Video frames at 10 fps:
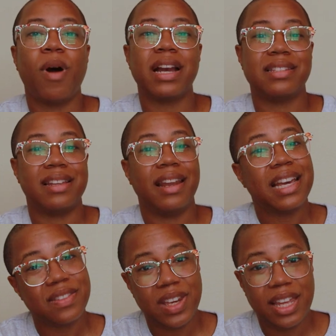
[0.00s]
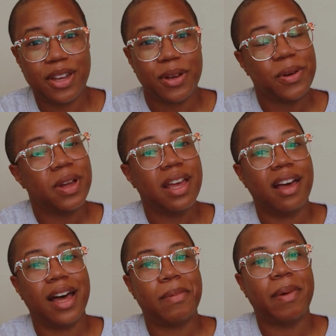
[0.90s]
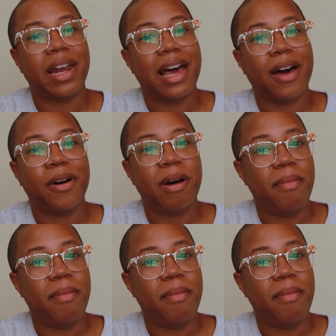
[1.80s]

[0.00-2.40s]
watch the next video about how